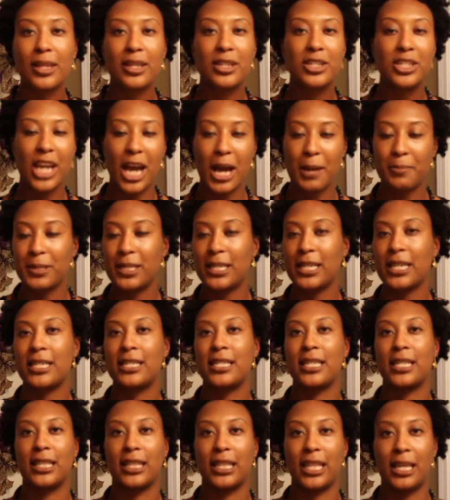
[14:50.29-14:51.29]

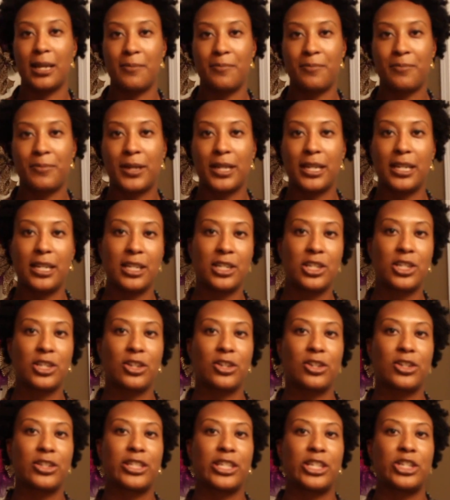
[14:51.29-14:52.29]
chapsticks and lip
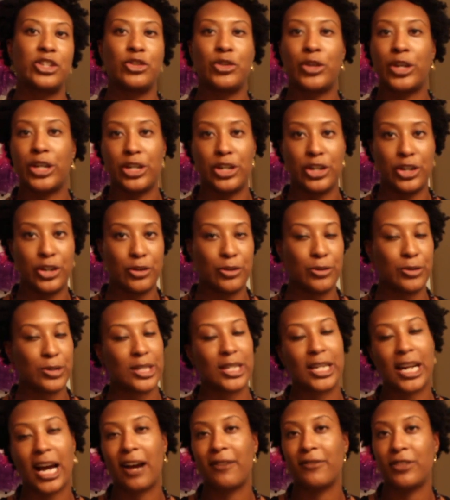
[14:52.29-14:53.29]
conditioners that you can use,
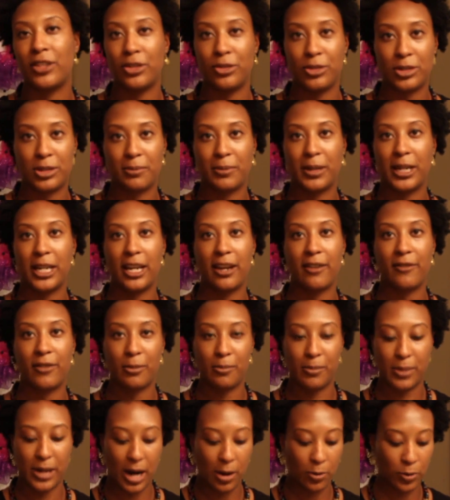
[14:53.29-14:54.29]
and I've used many of
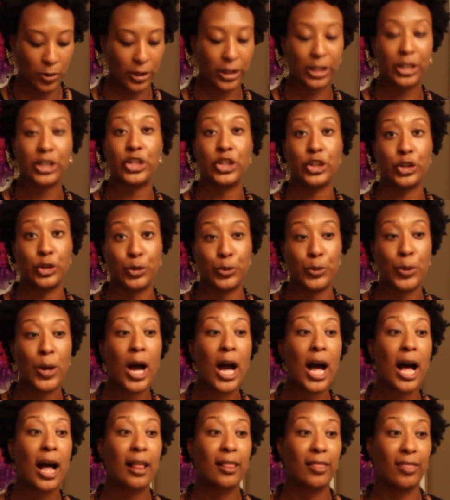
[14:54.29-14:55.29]
them, but I really do
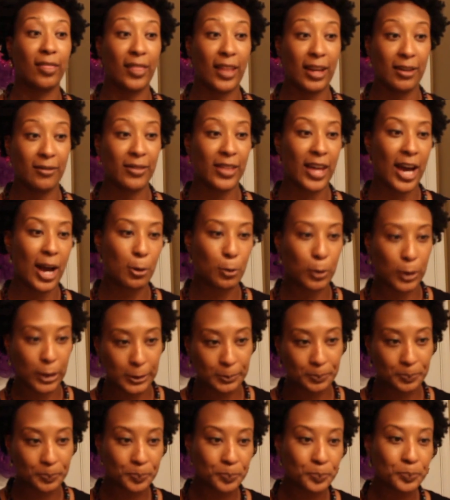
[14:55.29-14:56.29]
love that
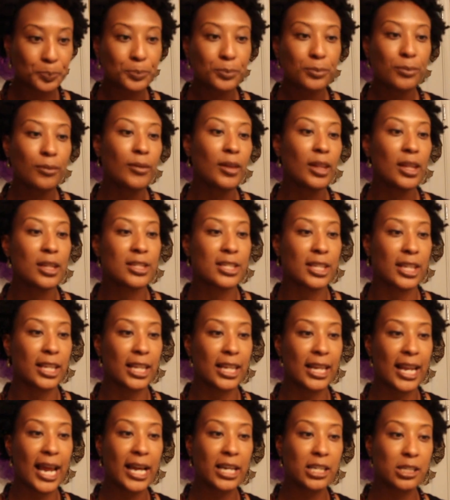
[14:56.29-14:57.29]
one. So
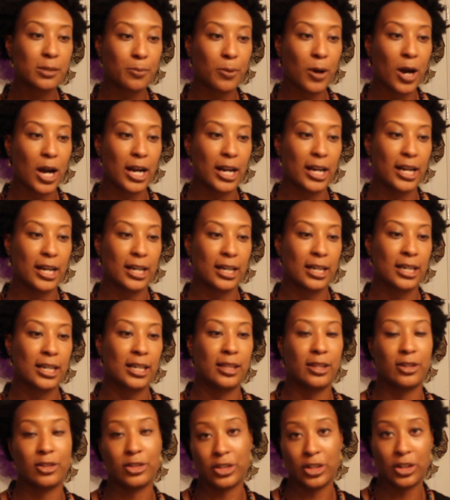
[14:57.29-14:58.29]
the next
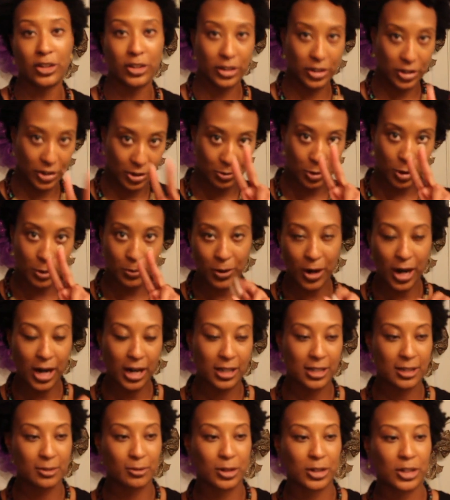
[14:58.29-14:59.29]
product, there's only 2 more
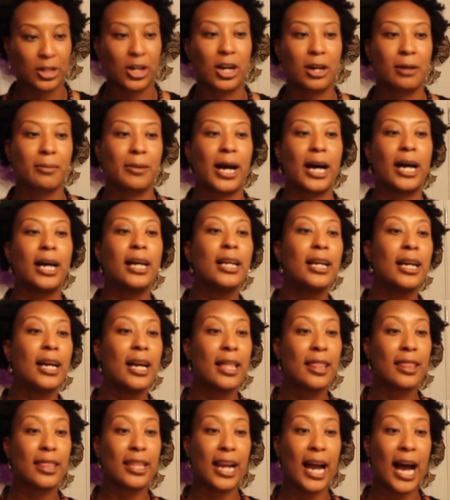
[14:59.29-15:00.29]
products I want to talk about
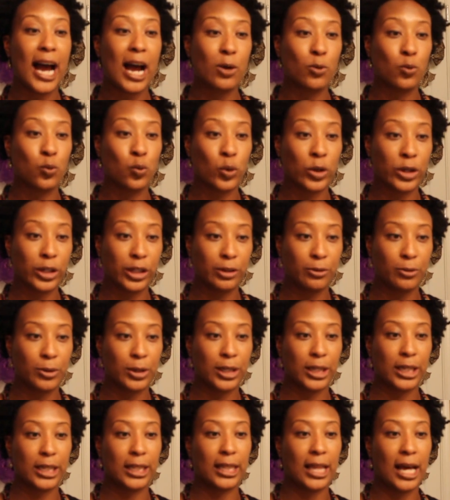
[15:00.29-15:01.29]
that I
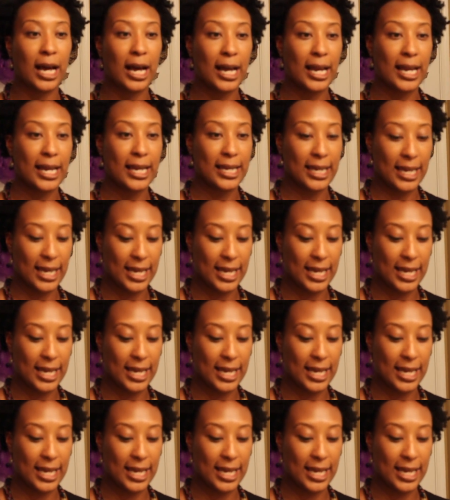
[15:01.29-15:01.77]
really like